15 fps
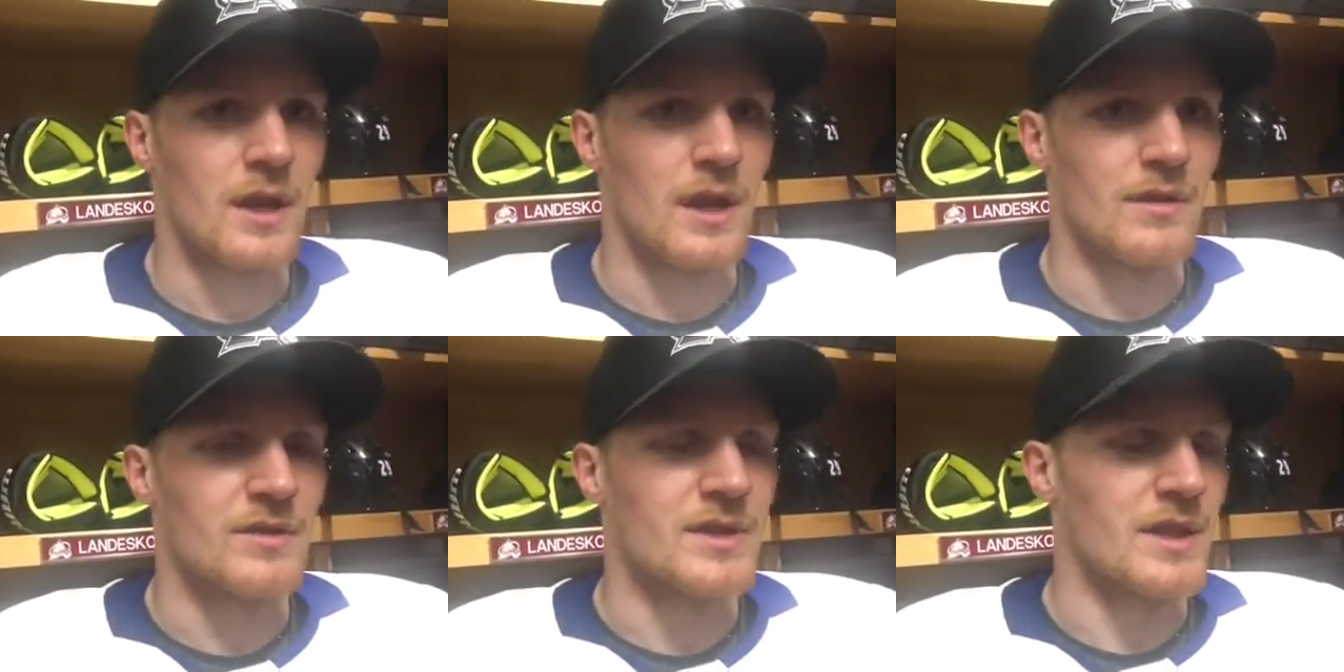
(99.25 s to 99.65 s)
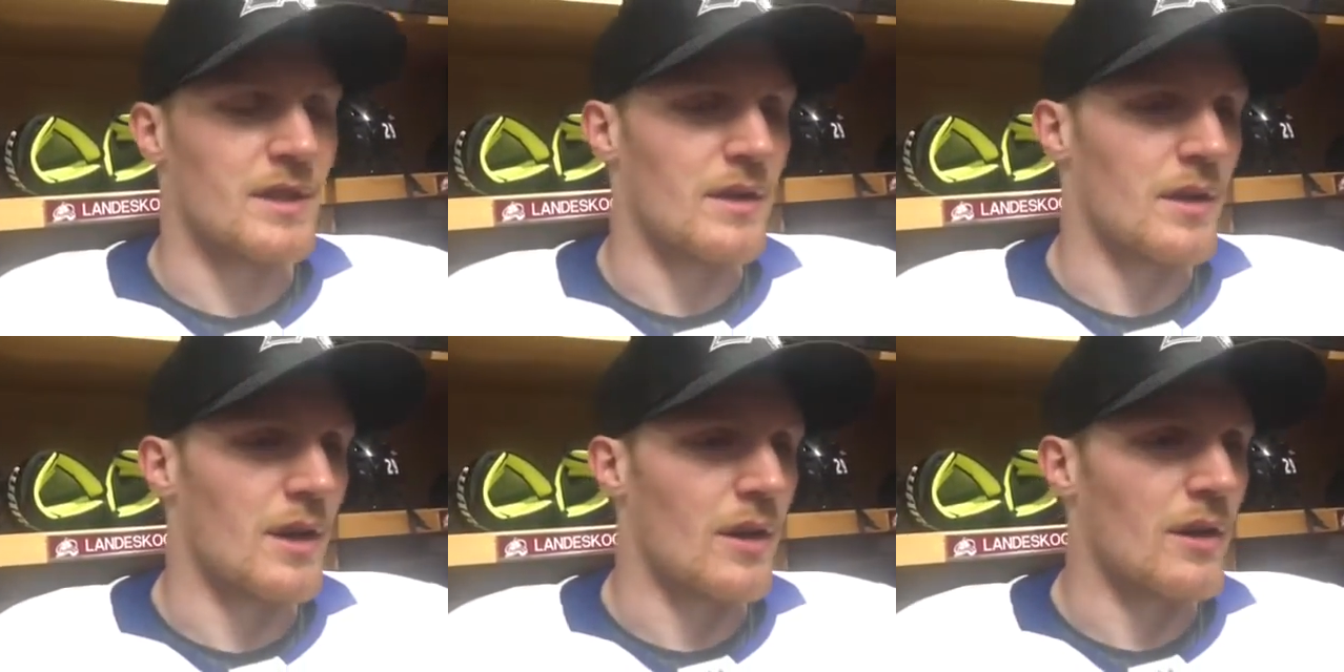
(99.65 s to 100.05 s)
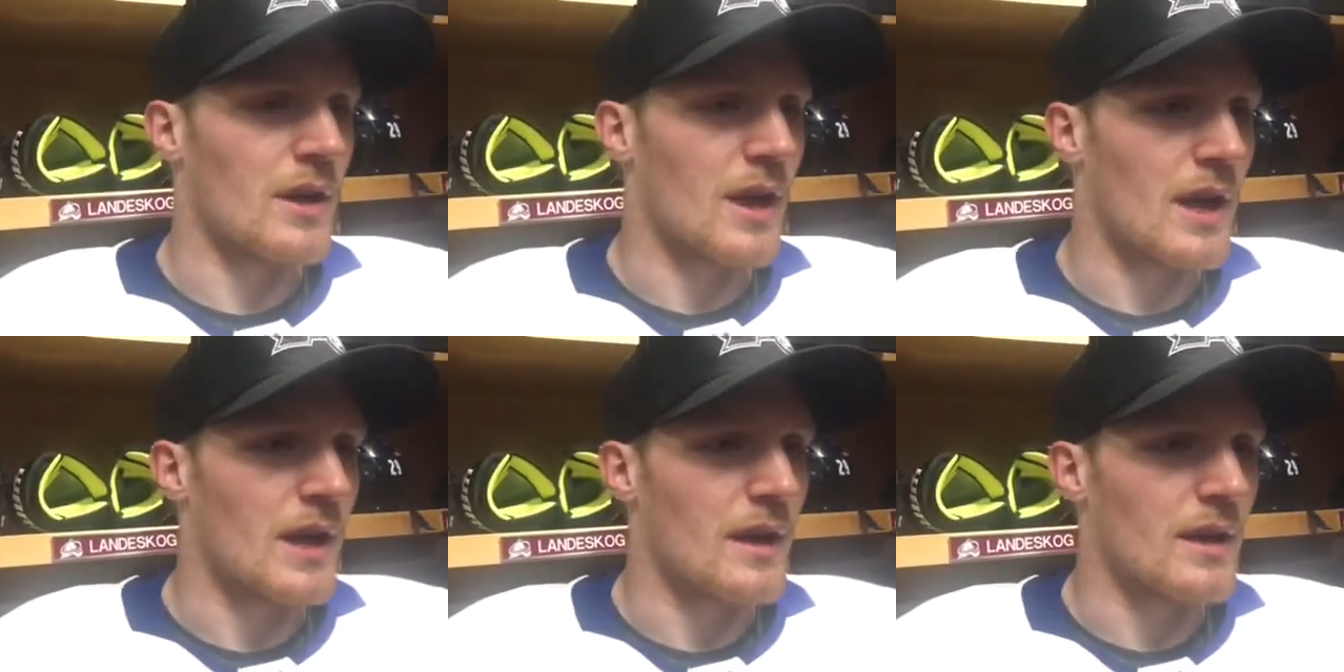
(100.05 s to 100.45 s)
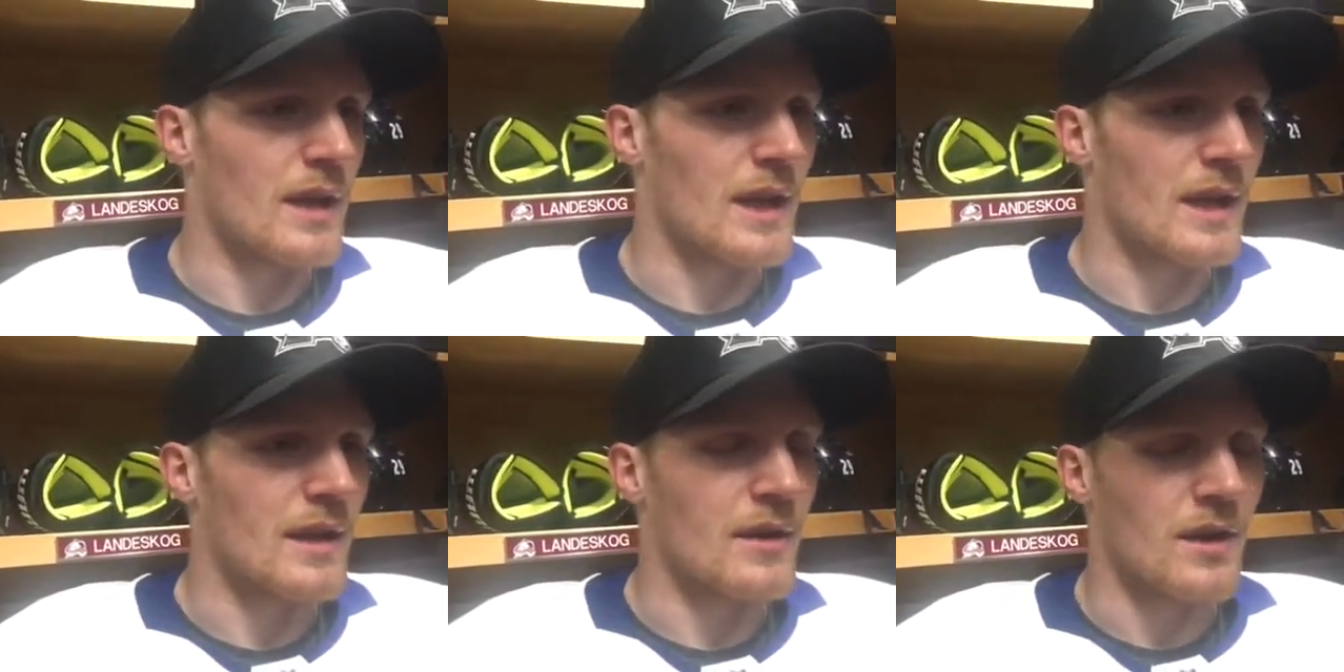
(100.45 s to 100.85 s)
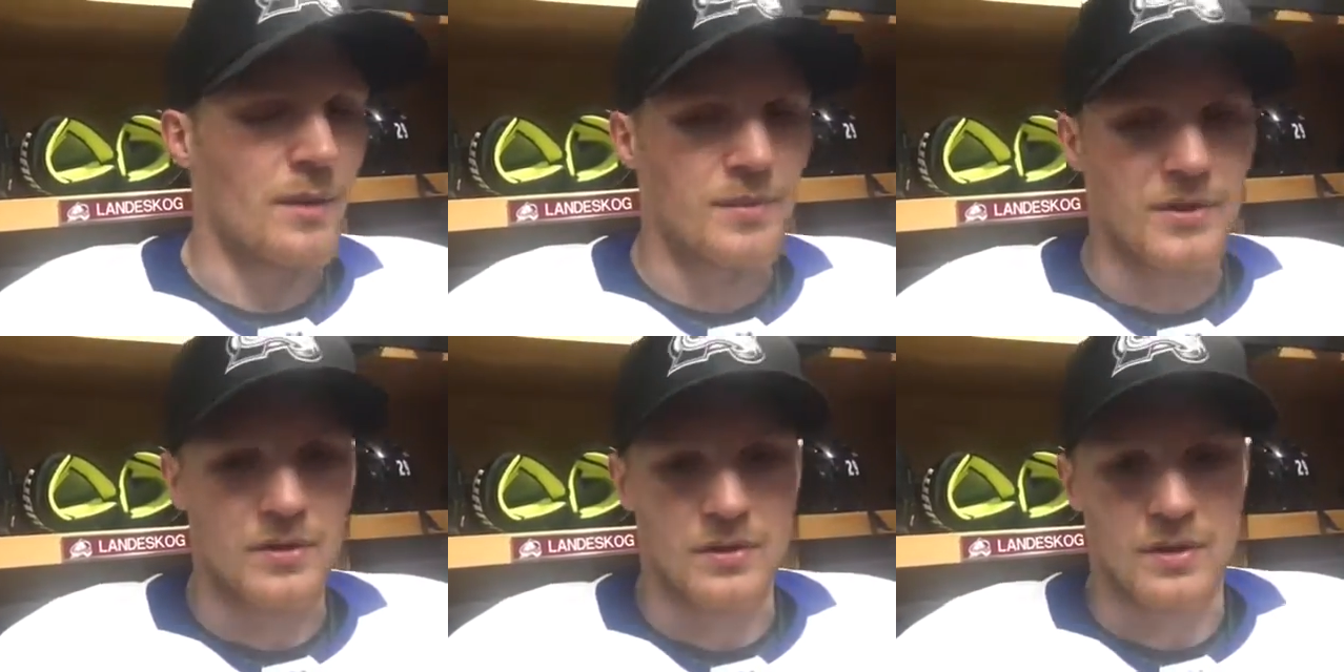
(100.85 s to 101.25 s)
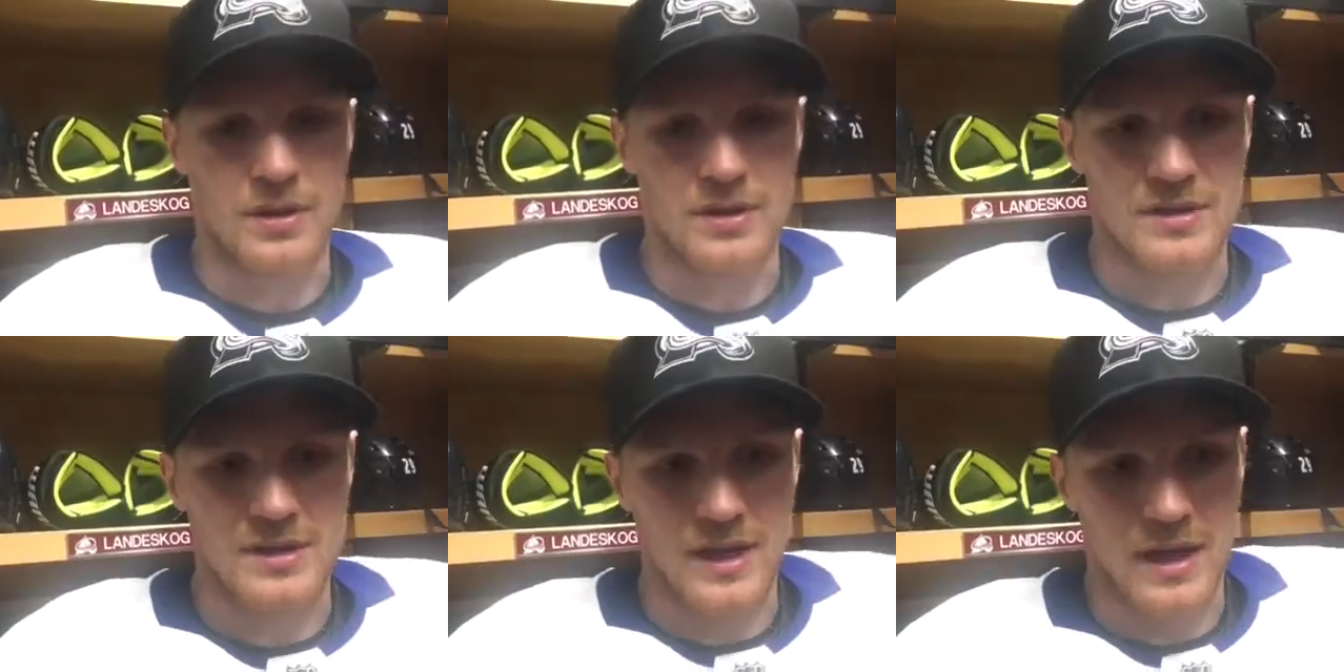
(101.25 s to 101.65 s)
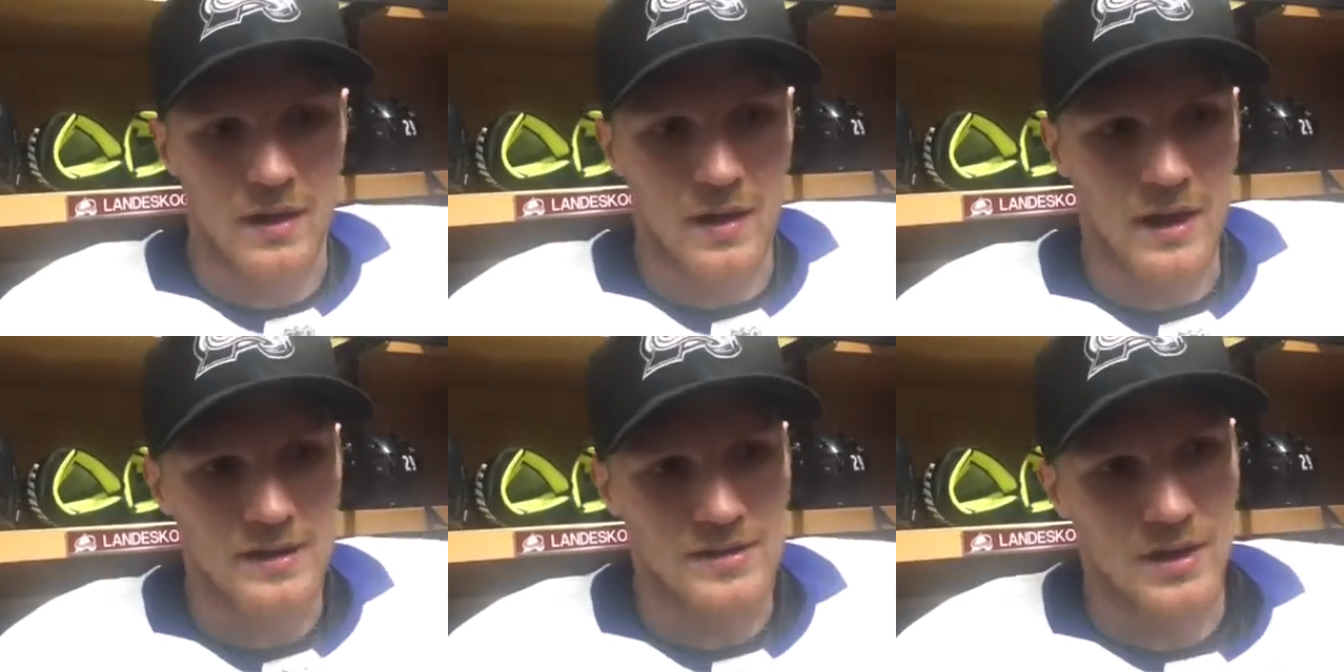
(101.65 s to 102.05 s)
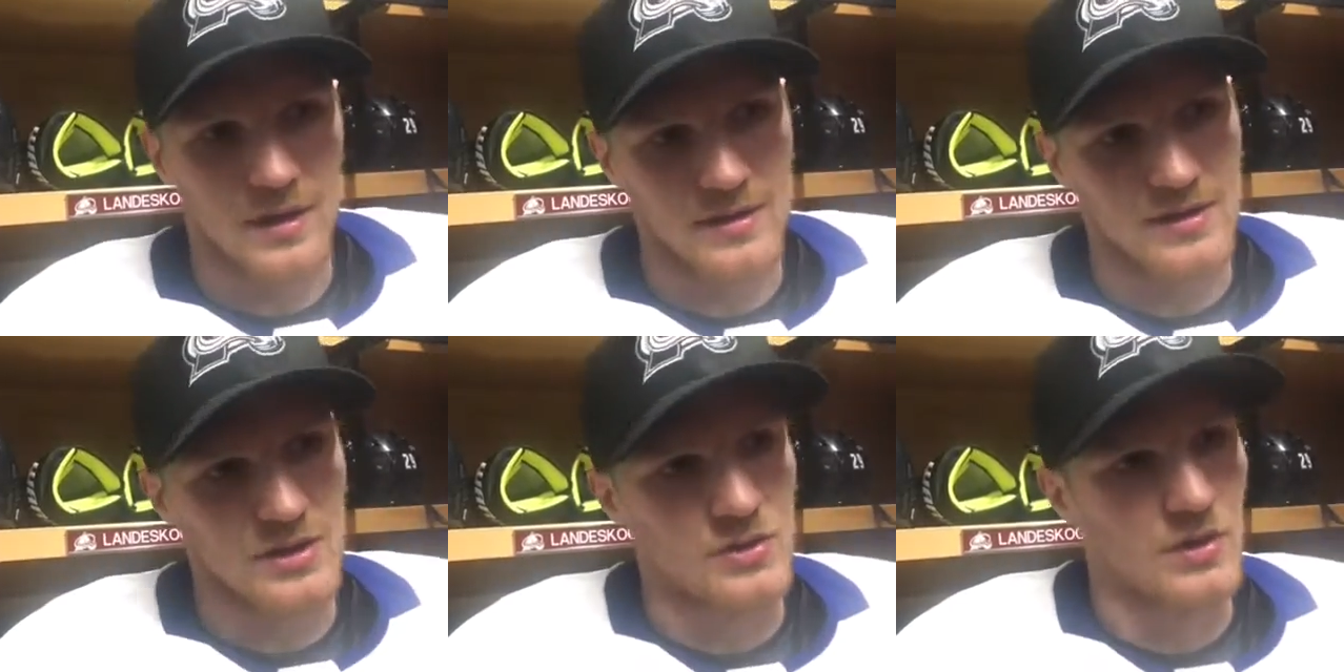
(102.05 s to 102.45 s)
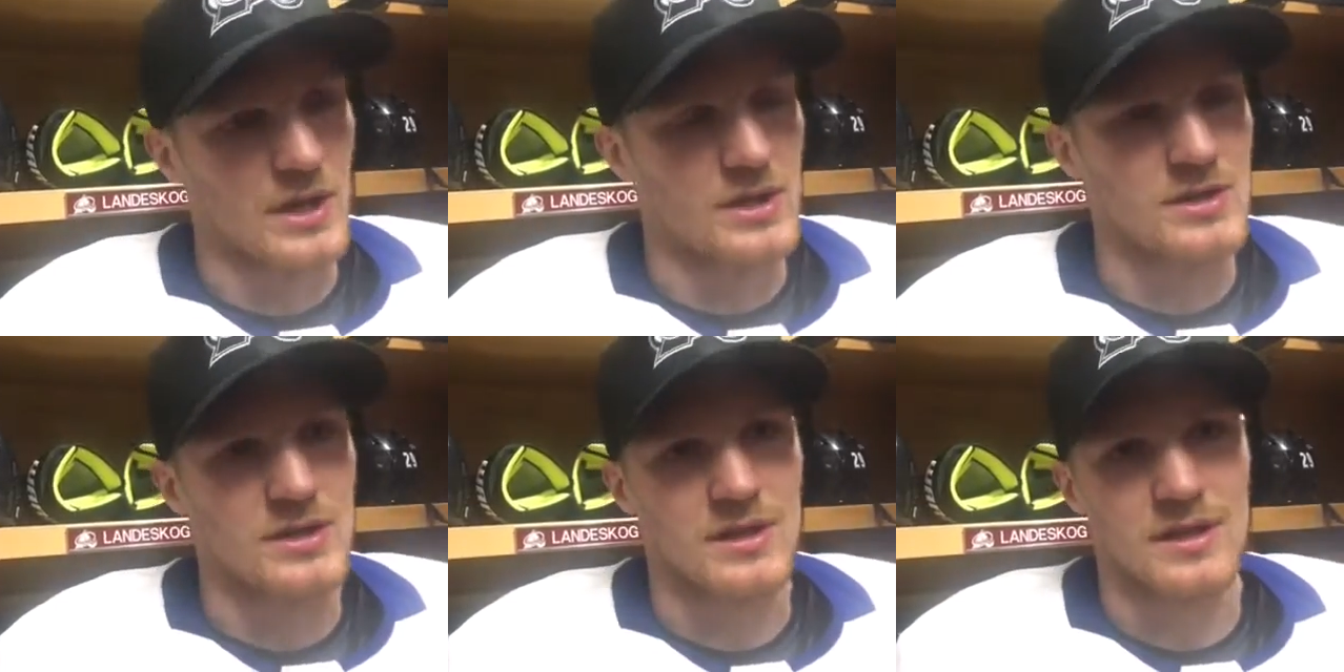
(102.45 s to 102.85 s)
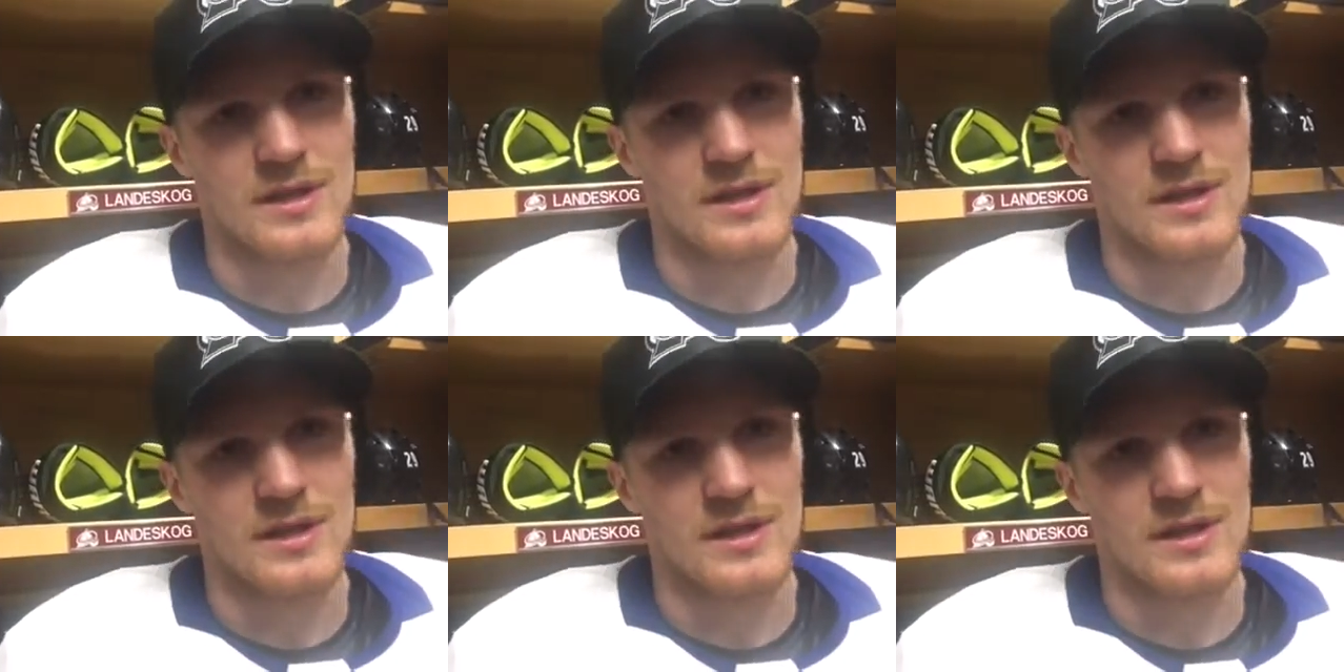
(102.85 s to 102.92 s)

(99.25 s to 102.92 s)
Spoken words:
obviously in the hearing I get an opportunity to say how I saw the situation,